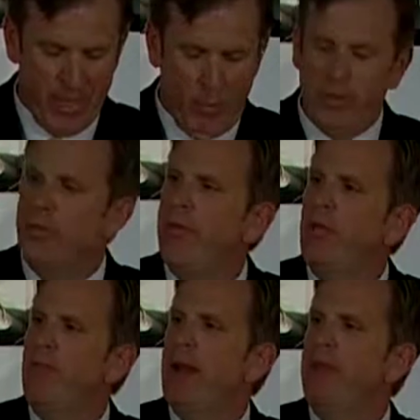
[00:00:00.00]
When you
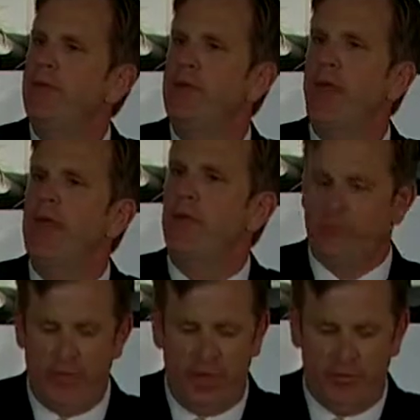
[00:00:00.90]
think about it today, you'll
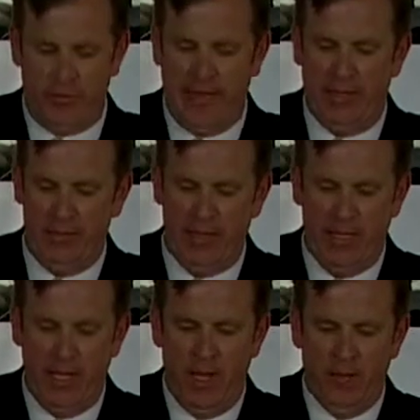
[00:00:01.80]
see also an
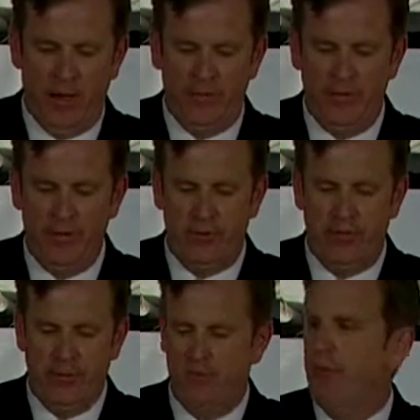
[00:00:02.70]
announcement that our senior
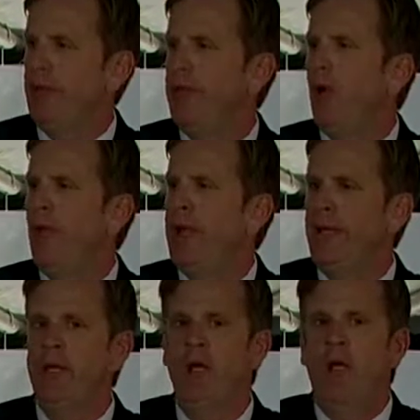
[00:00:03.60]
team is going to be
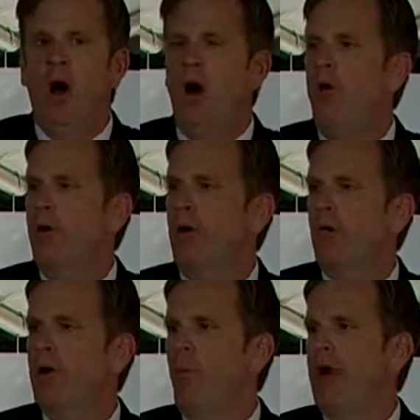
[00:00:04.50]
donating all our
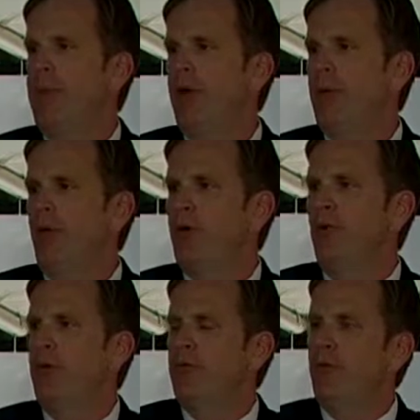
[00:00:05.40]
great white papers
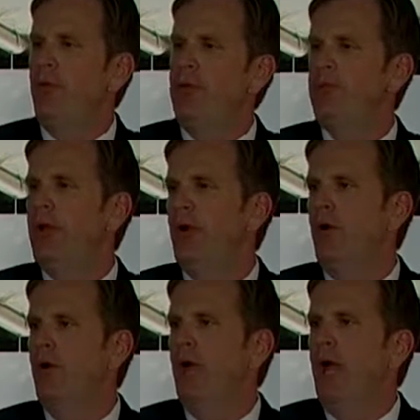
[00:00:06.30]
to the
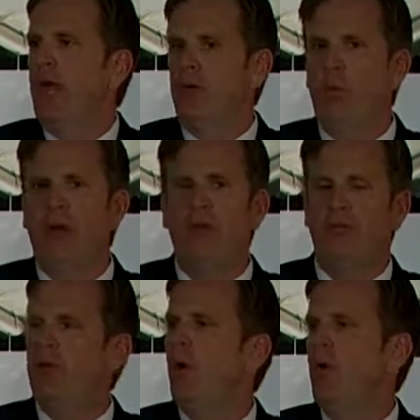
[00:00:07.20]
center as a way to
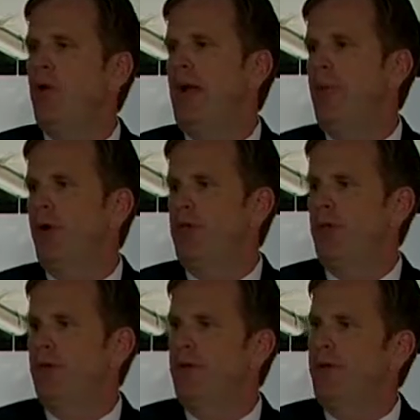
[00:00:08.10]
show
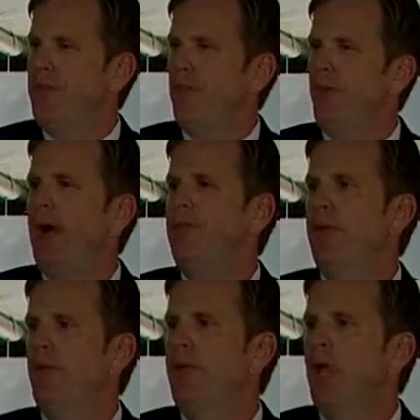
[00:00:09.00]
collaboration that nothing's
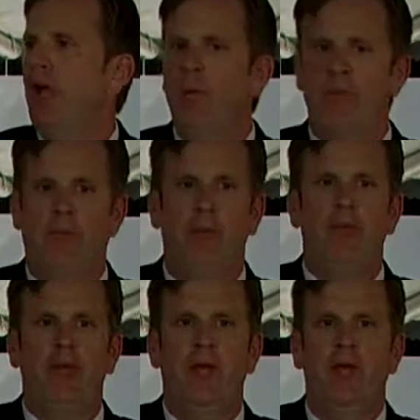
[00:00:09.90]
proprietary. When it's
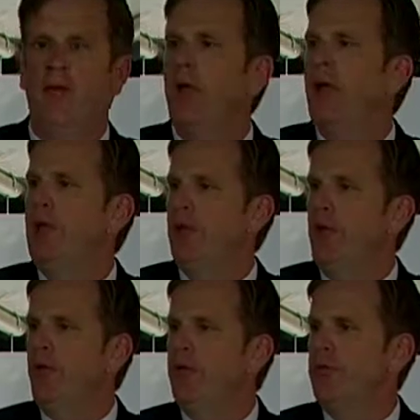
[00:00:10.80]
public health, it's
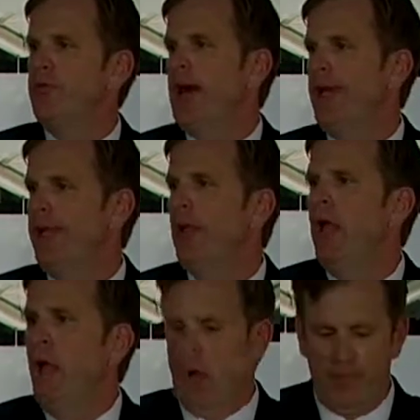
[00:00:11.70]
all for the good society.
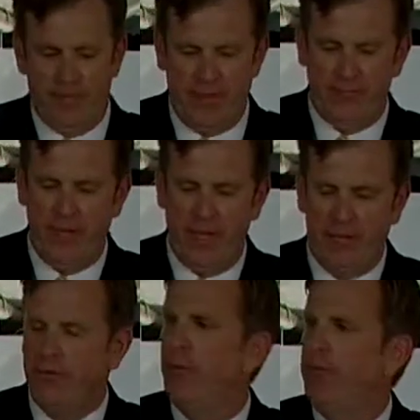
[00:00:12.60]
And we're going to make that
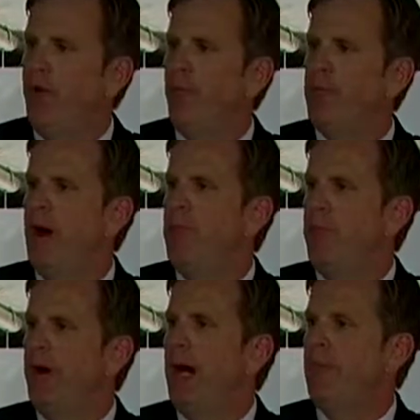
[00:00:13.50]
donation to help the mom
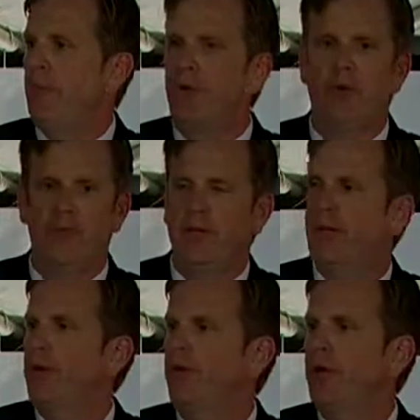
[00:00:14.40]
and pops across the
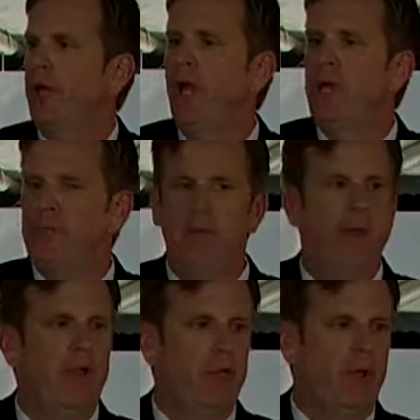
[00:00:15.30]
country see
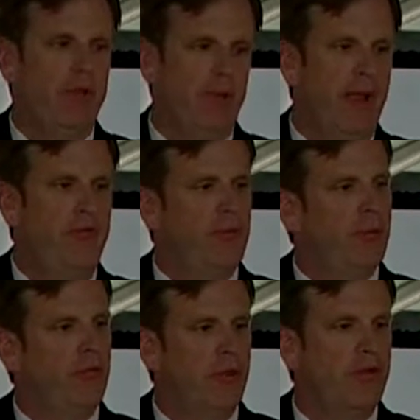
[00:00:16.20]
best ways to manage their
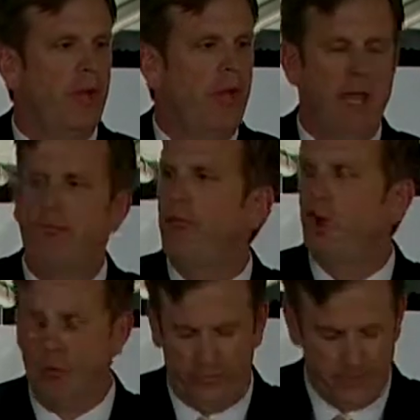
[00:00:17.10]
businesses and
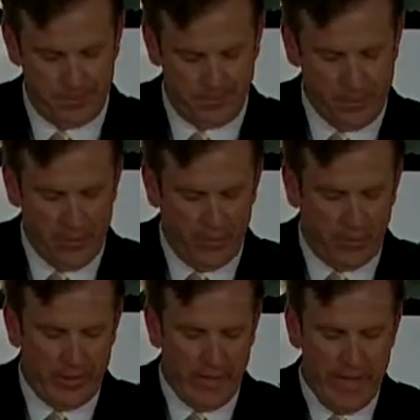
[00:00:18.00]
flourish.
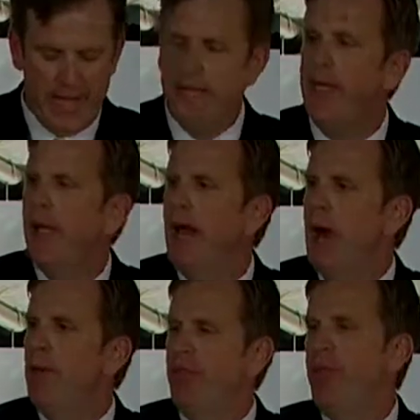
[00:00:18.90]
So today,
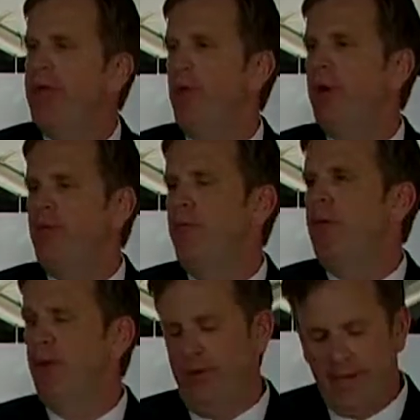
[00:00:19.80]
I want to thank everybody for
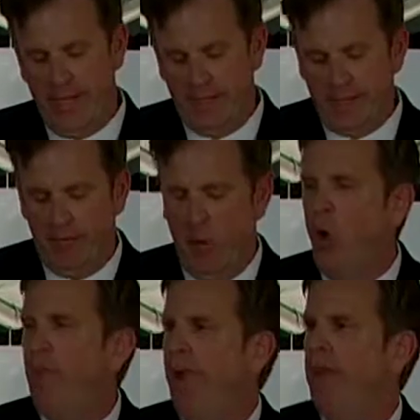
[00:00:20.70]
being here today, to come
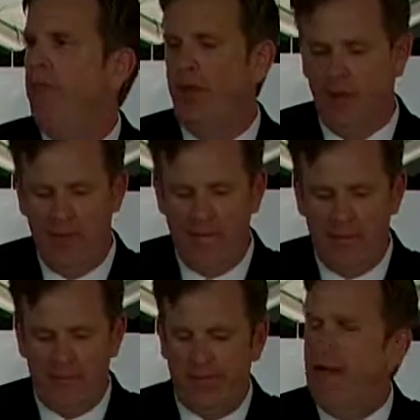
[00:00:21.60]
home and have
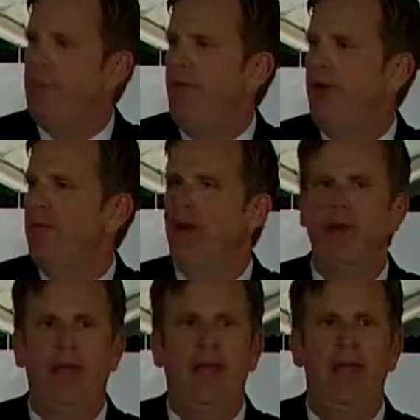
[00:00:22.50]
the time I've had in the
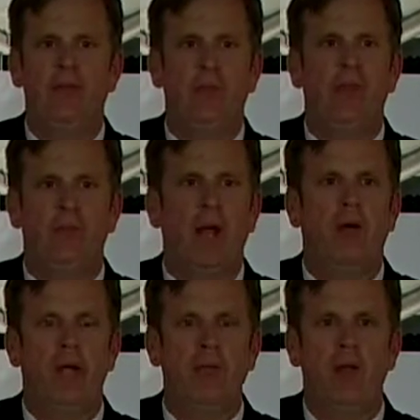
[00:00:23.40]
100 days. It's been
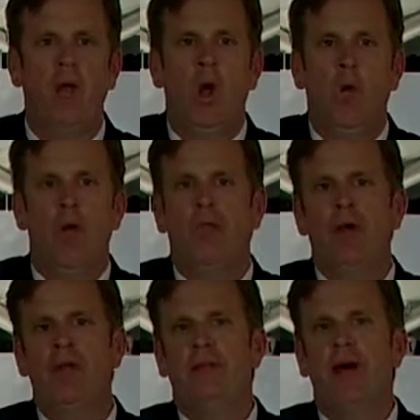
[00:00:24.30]
inspiring. We were
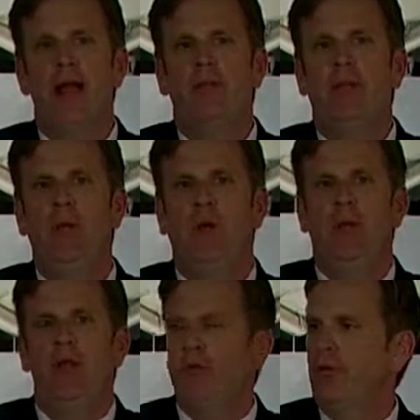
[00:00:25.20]
very excited to be one
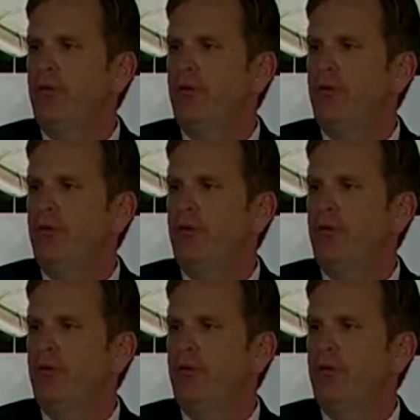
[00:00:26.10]
of the initial